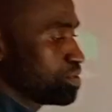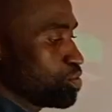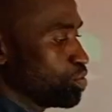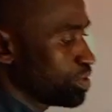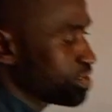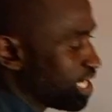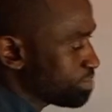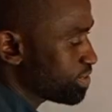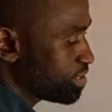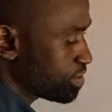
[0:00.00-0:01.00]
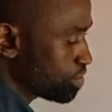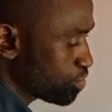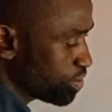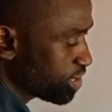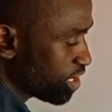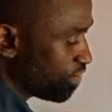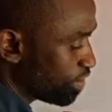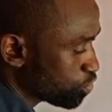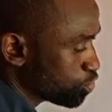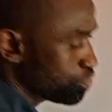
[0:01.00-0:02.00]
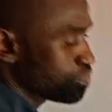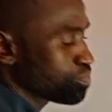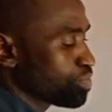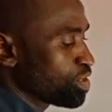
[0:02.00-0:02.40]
So this times this 2 root 3 over 2.